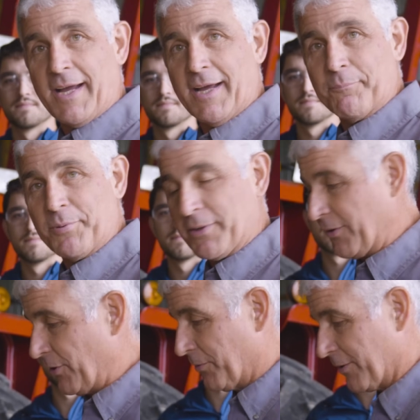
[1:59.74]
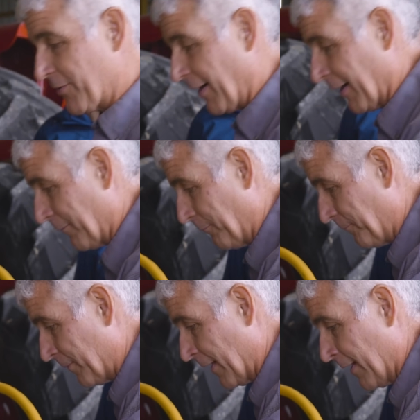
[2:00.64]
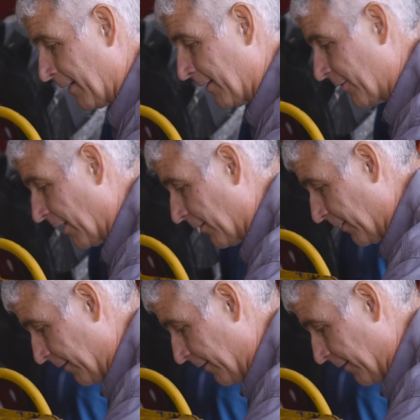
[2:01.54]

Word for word: and put the new ones on. So